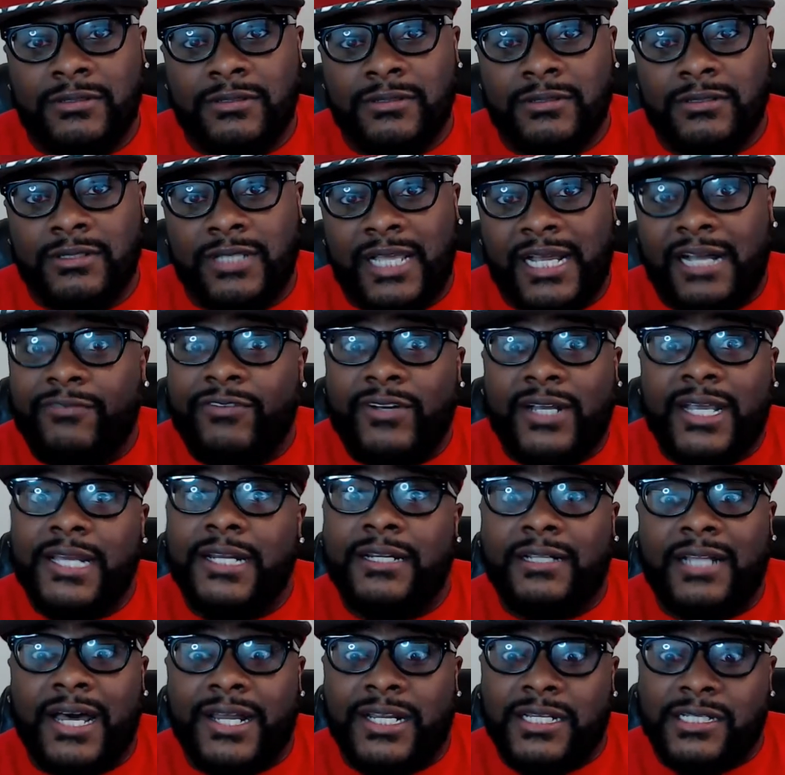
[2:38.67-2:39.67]
Like I forget a
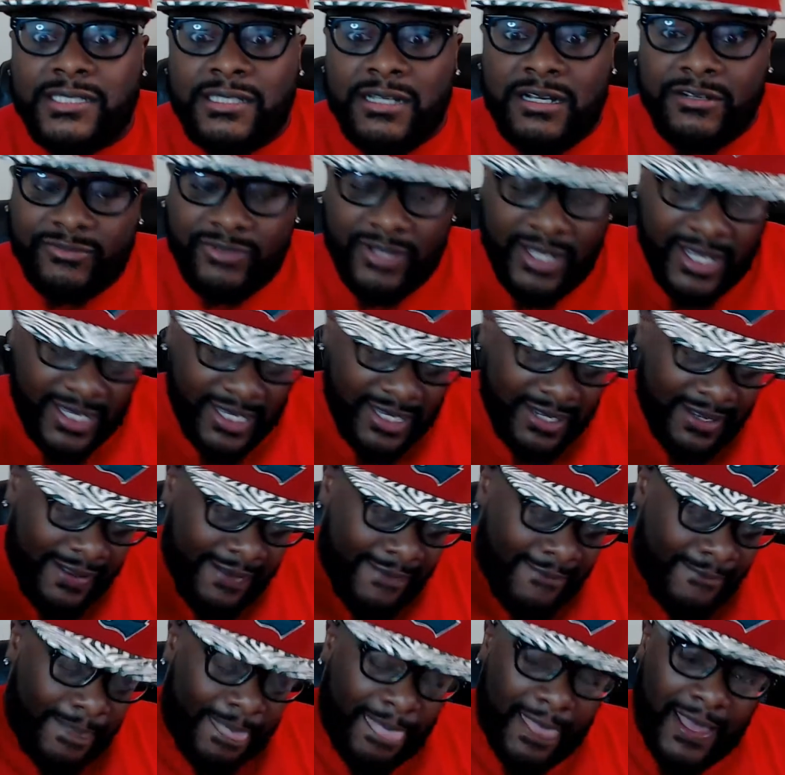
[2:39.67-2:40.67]
lot of stuff, like,
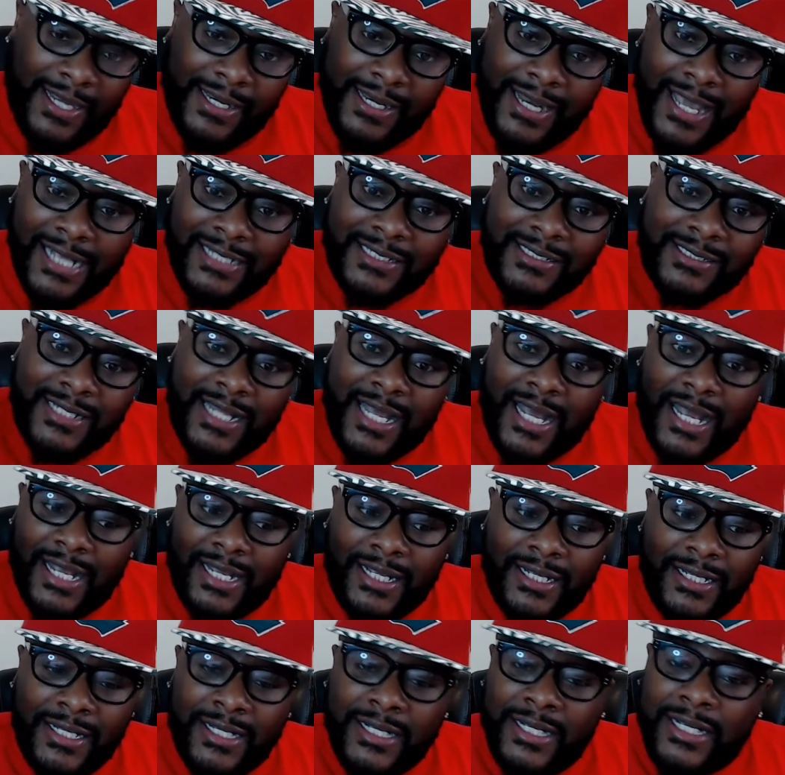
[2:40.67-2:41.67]
and that's not
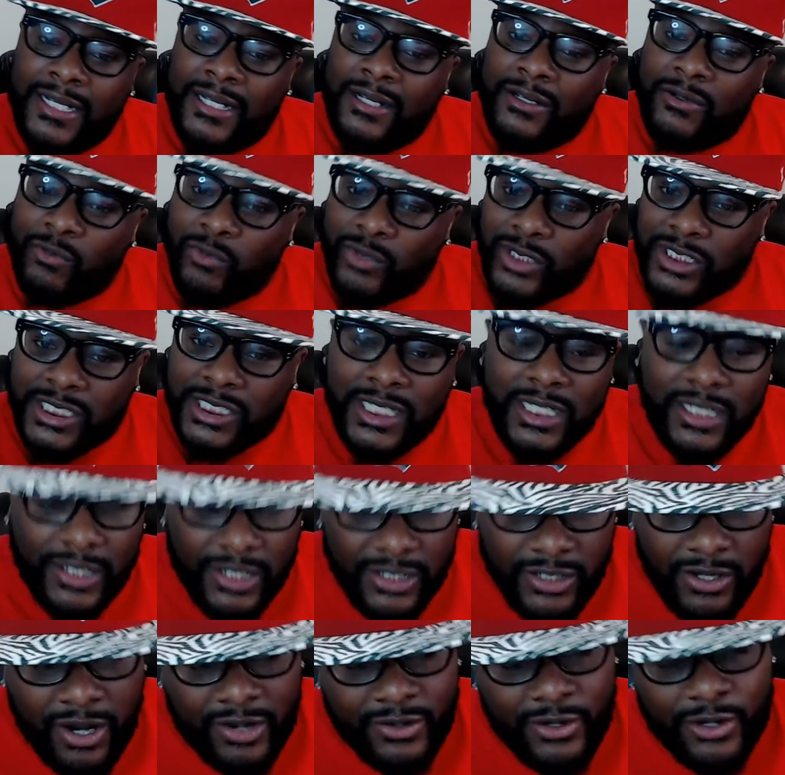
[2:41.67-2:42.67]
what's good. And
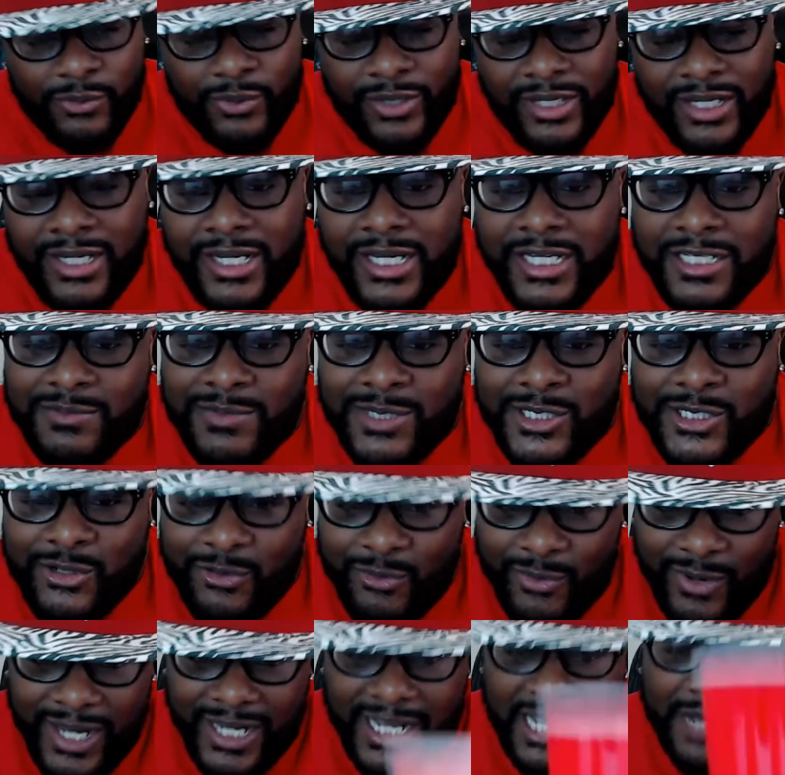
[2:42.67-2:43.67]
y'all know what it is, Mr.
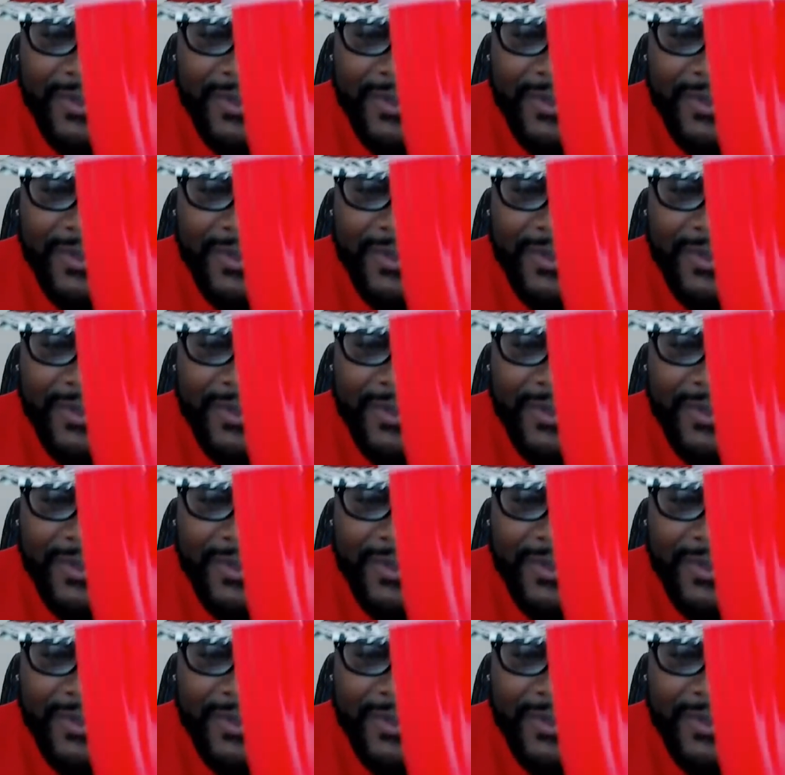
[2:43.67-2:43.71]
Red Cup.